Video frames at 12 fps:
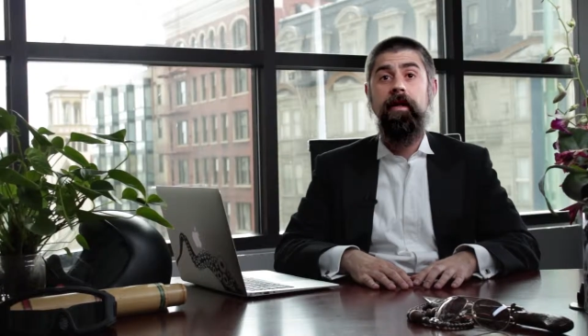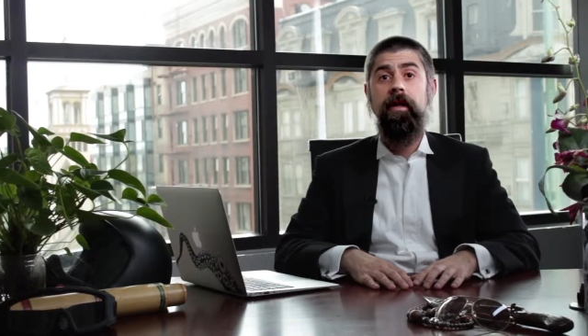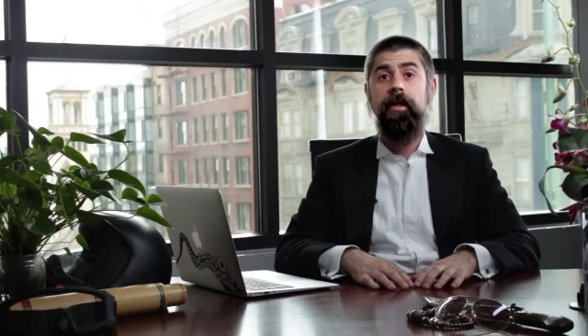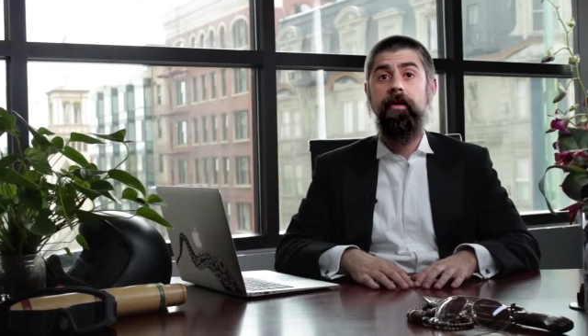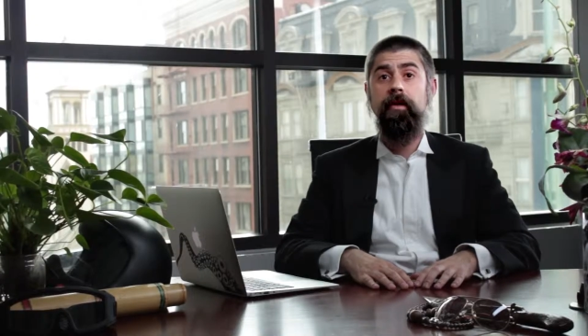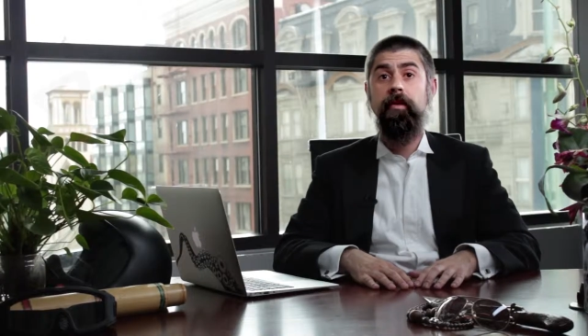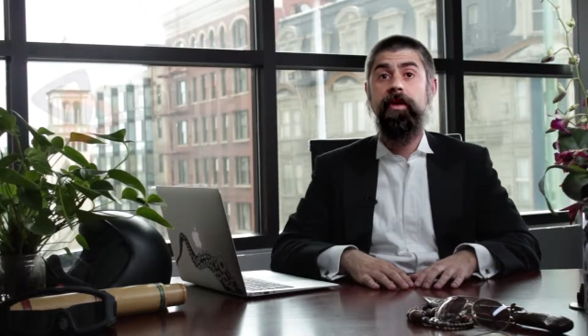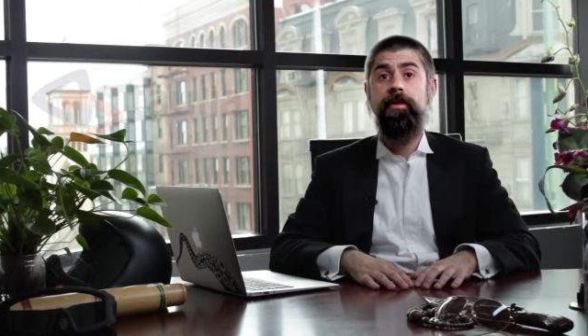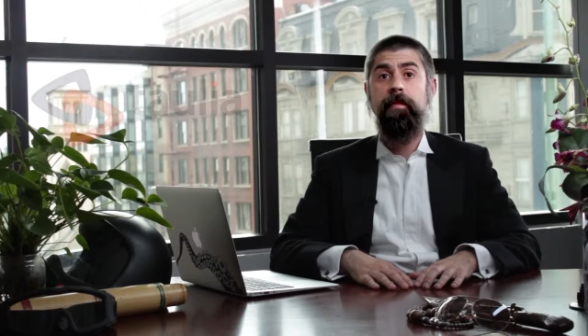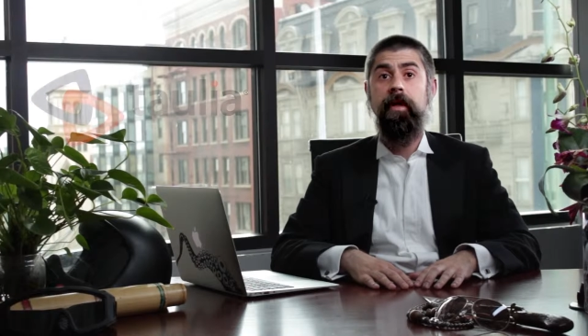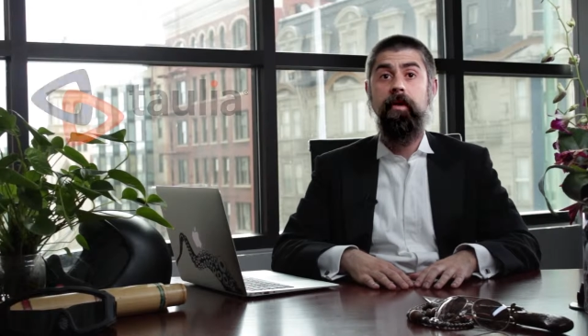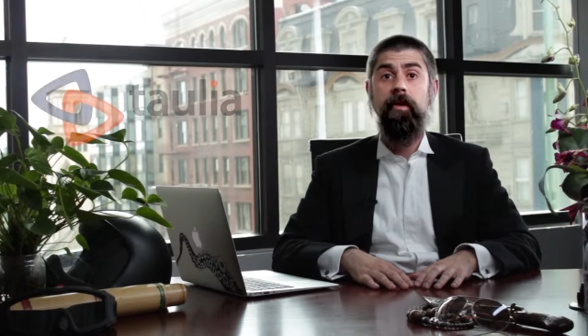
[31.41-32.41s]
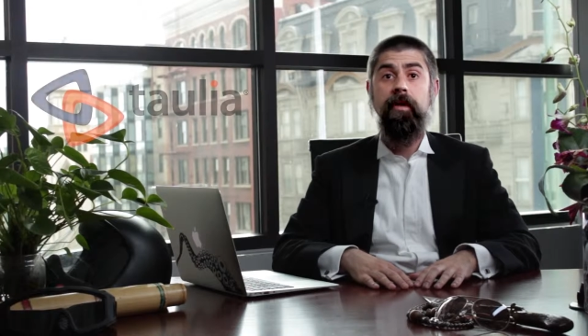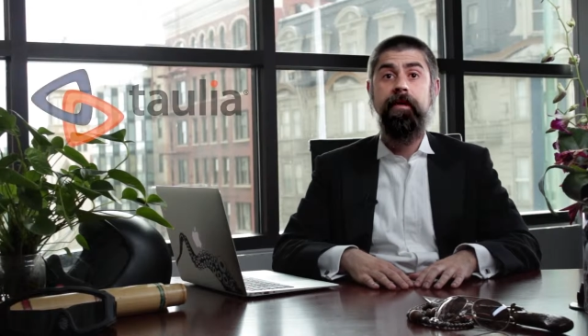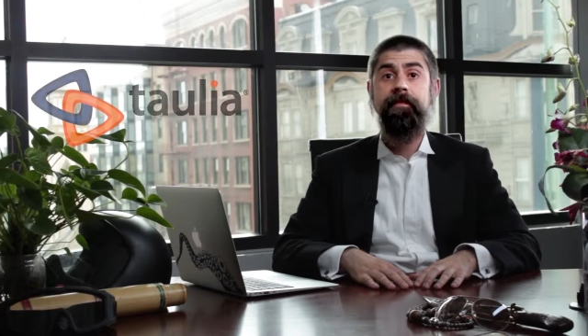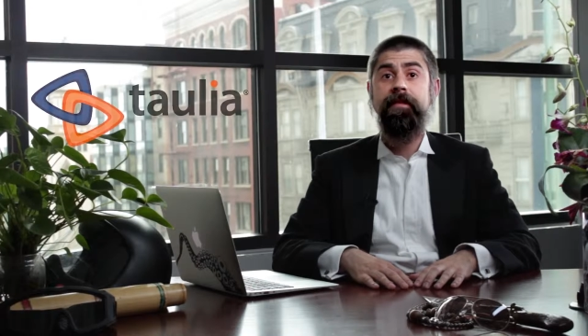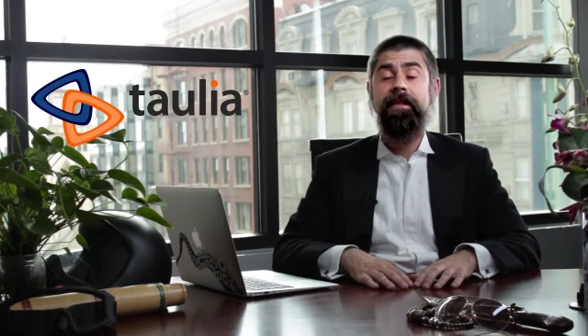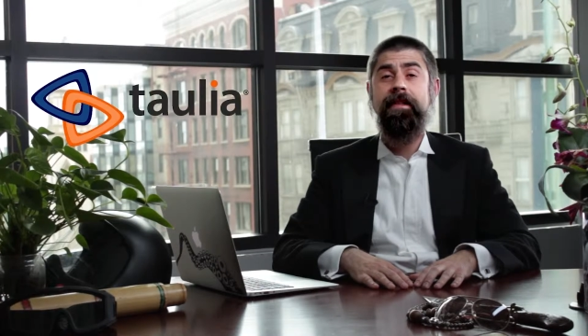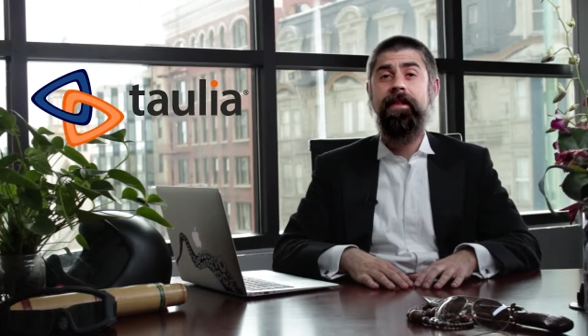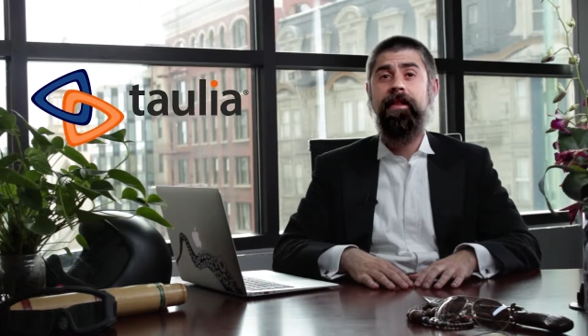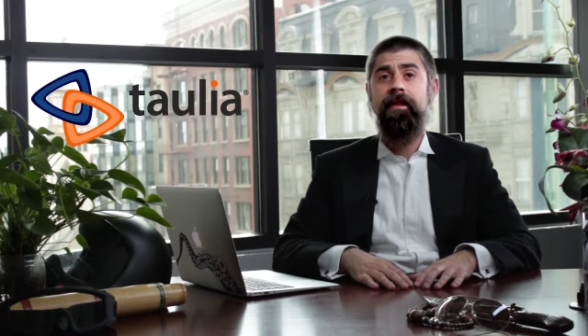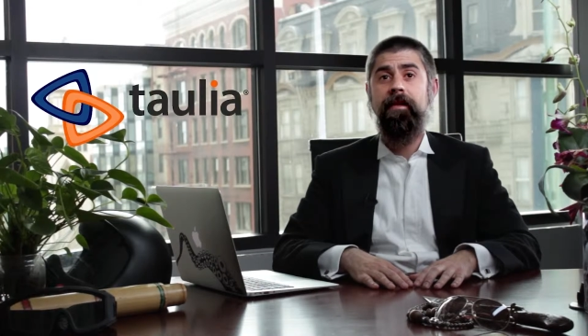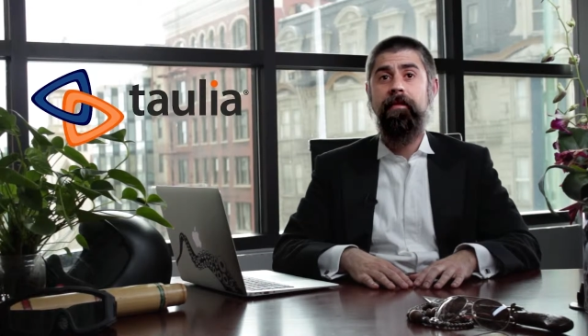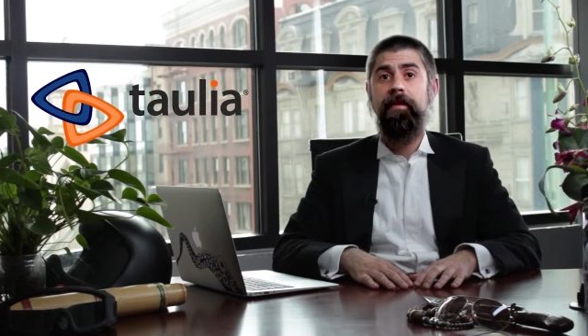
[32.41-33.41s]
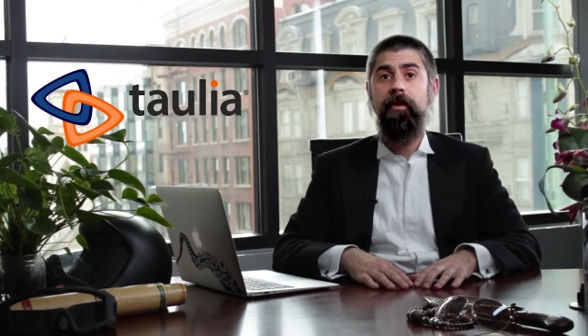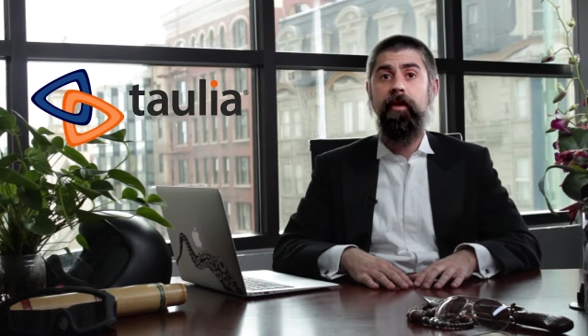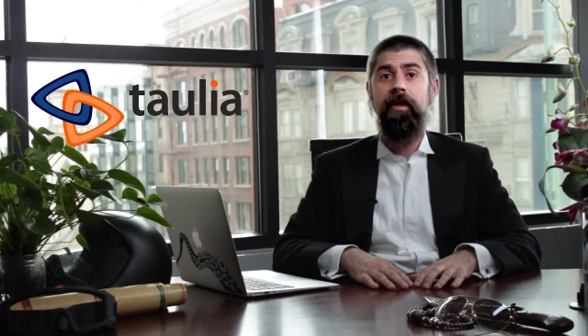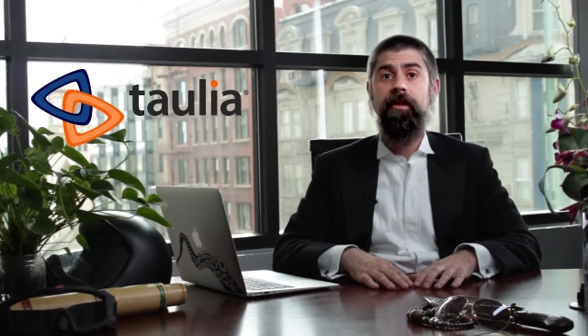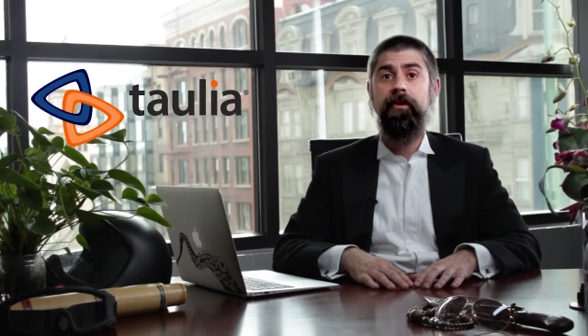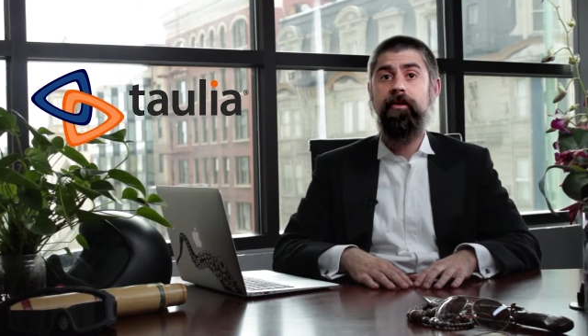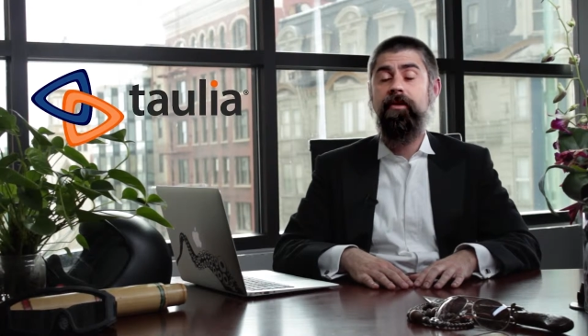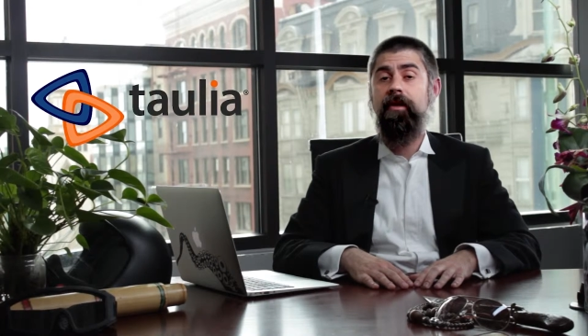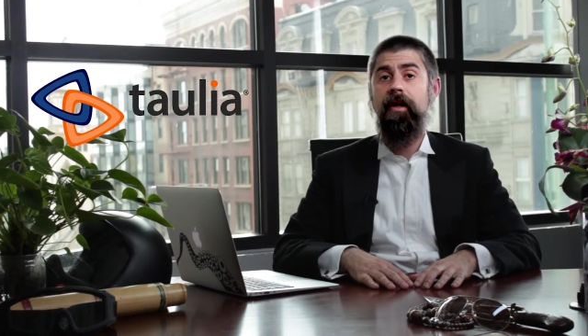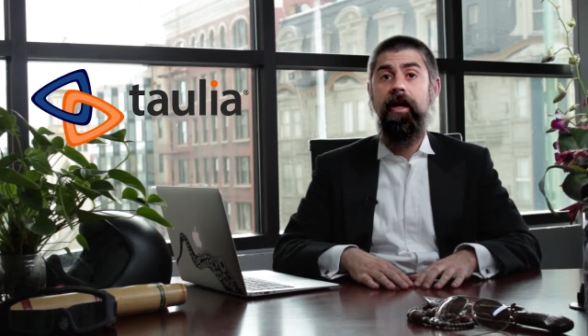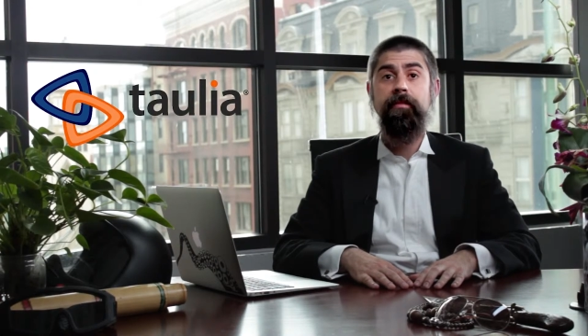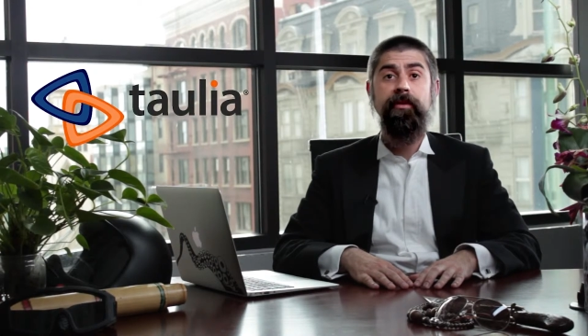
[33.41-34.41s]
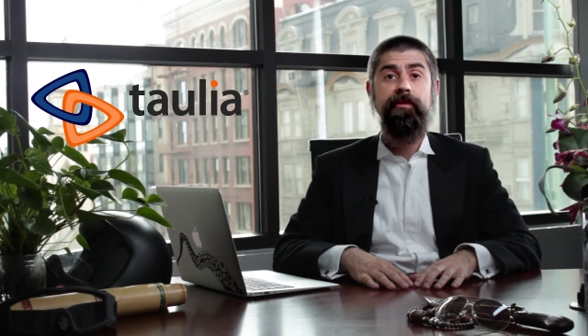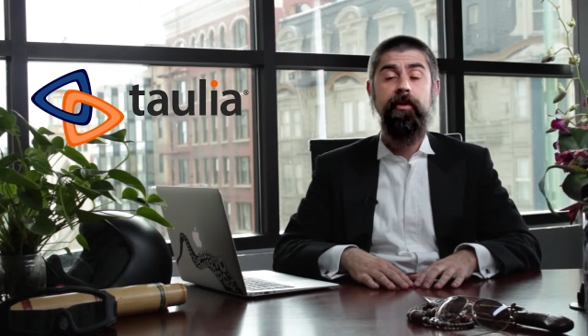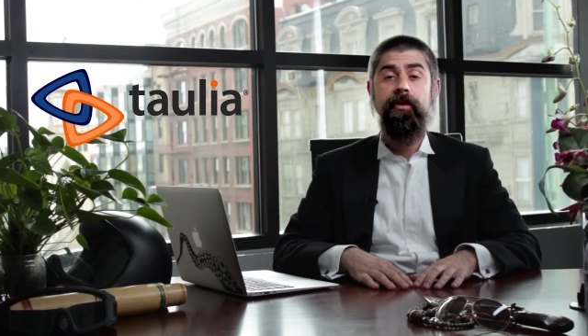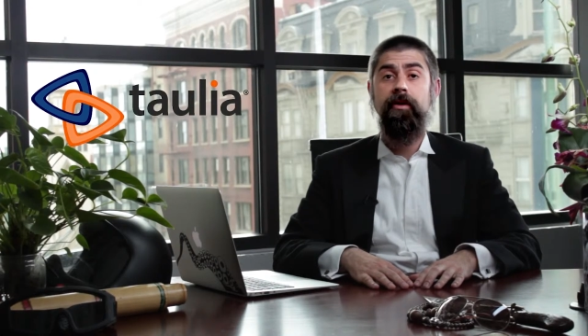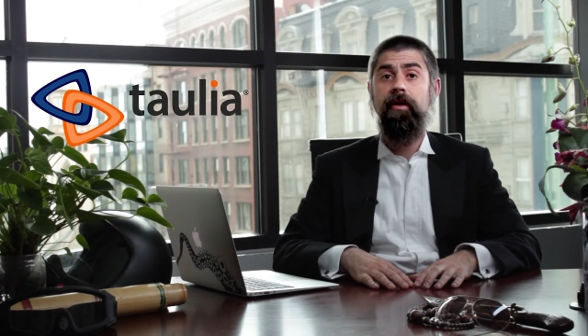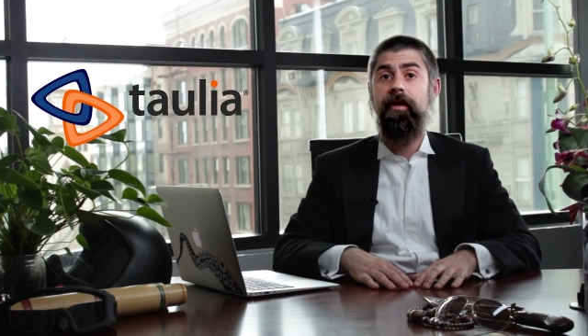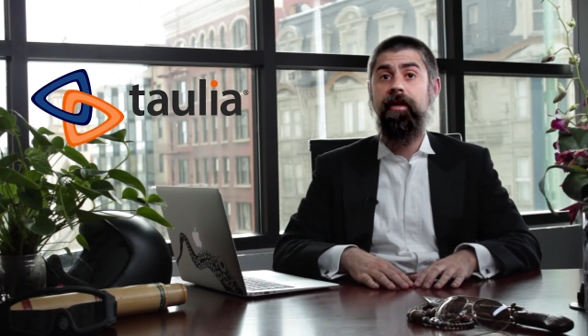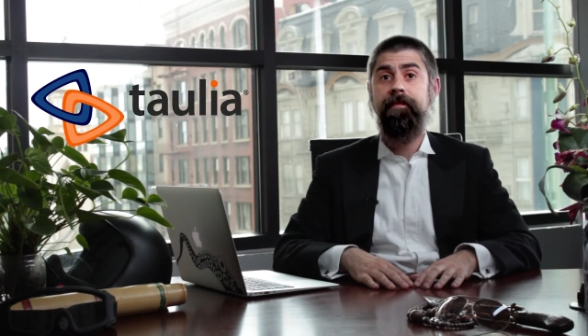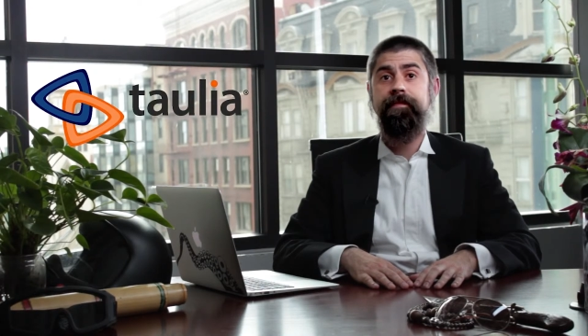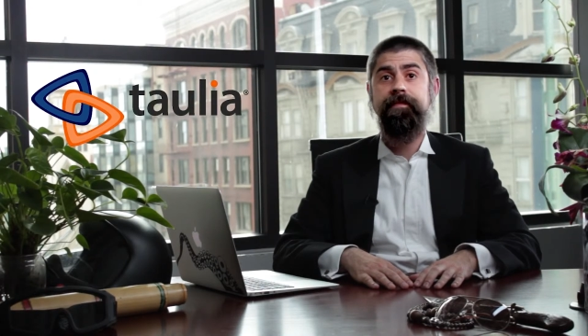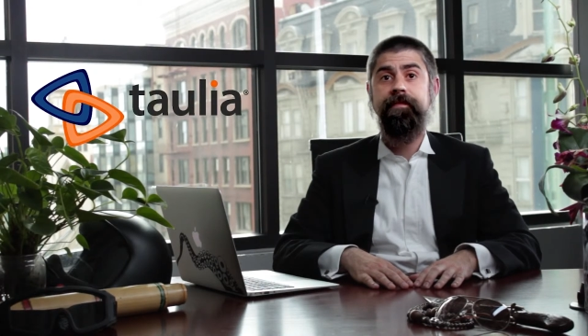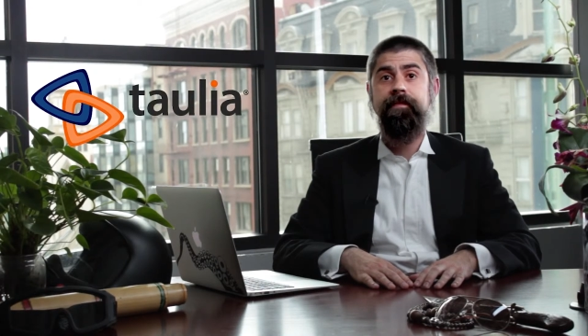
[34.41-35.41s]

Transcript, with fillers: I don't always pay early. But when I do, I prefer Taulia.